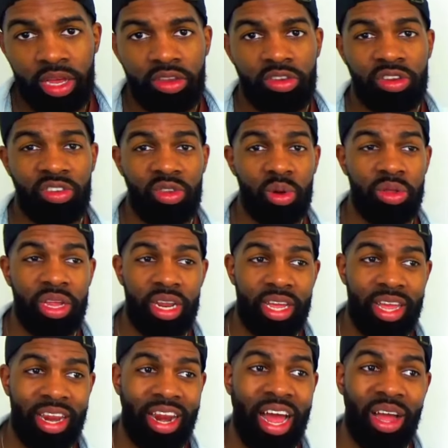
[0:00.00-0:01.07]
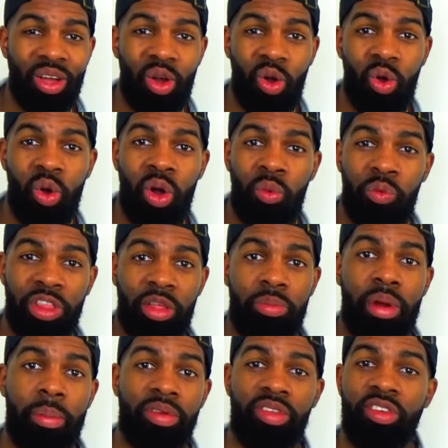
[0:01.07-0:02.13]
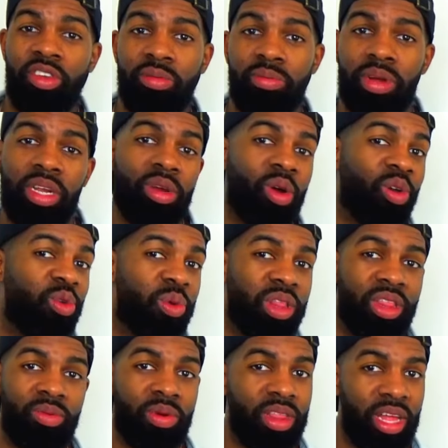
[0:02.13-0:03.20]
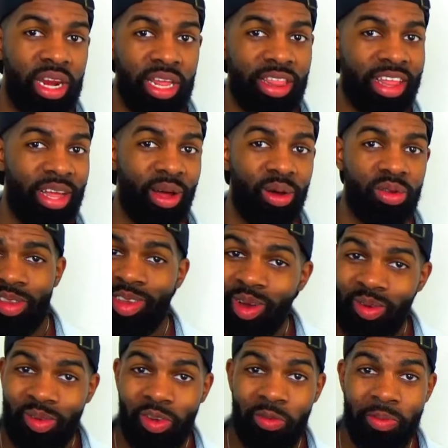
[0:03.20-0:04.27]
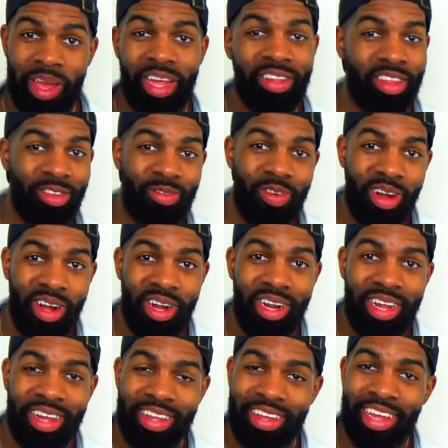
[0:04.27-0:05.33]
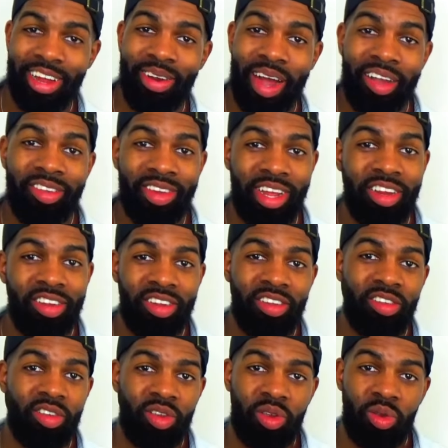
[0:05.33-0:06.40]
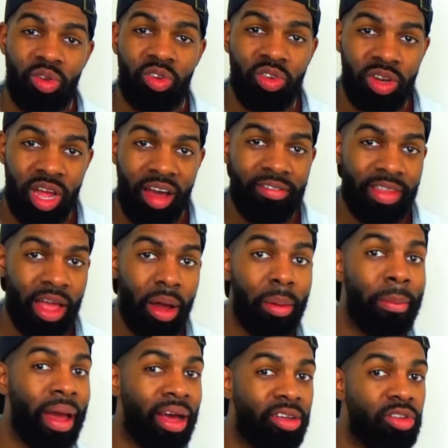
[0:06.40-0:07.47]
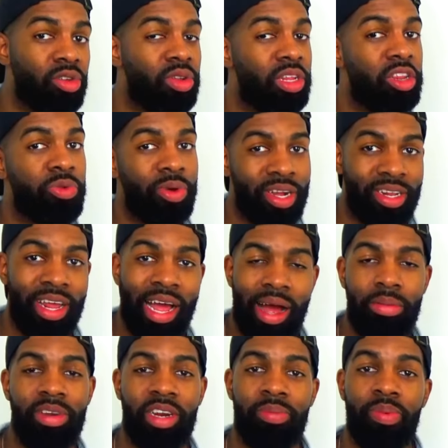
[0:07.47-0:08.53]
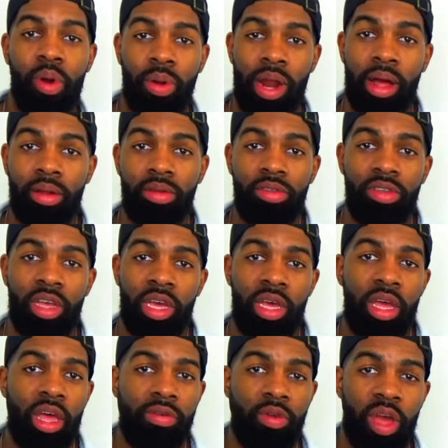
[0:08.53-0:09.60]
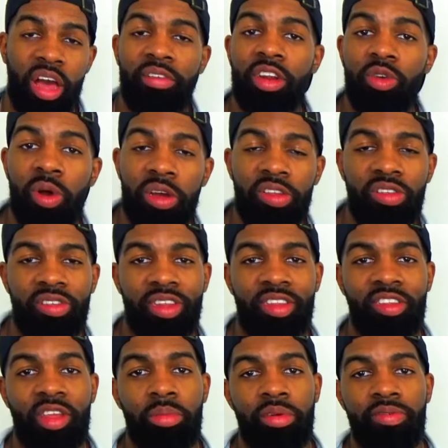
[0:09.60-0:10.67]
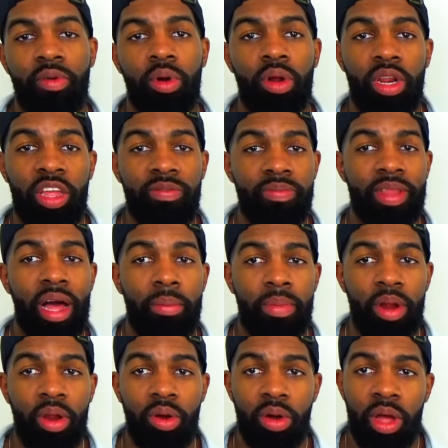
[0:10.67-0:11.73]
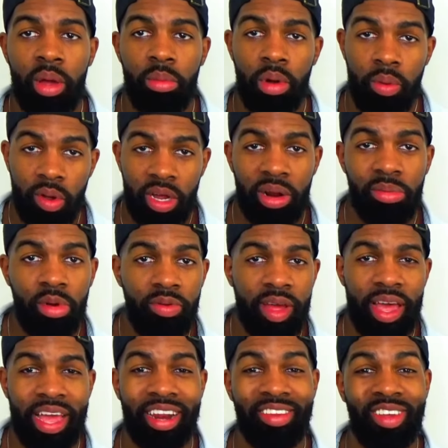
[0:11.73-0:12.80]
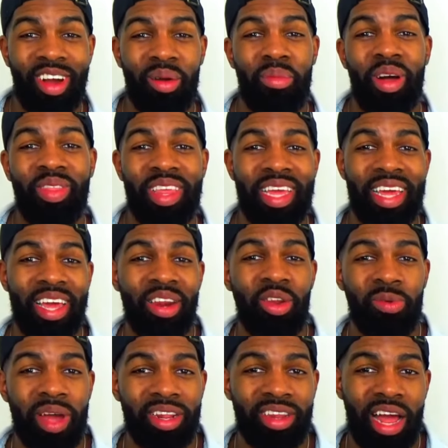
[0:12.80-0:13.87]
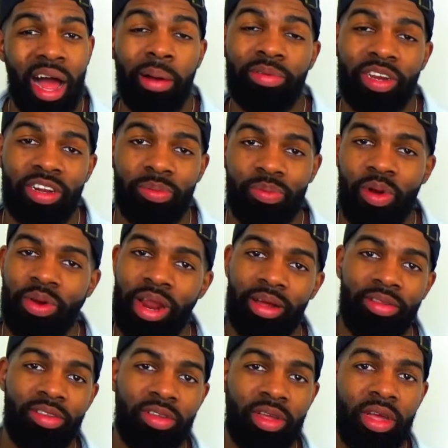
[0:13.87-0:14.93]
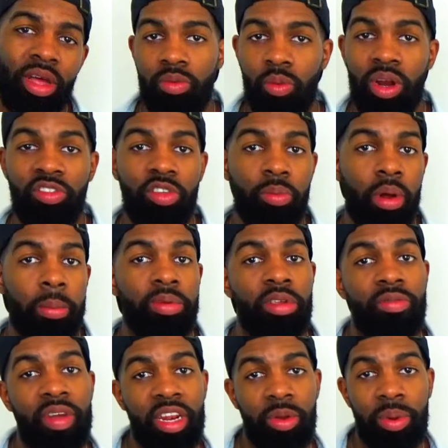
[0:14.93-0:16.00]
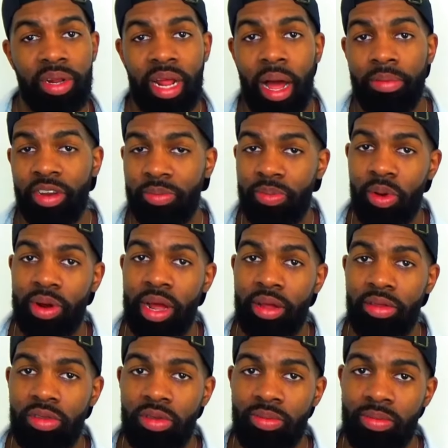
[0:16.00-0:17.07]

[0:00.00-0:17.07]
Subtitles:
Just know that it cannot go with the preposition, but it goes with anything else. So you've made it this far. Congratulations. You should have now mastered the direct object pronouns. If you have any questions, as I said before, leave them down below. But we're going to move ahead and talk about the indirect object pronouns. What is the purpose of indirect object pronouns?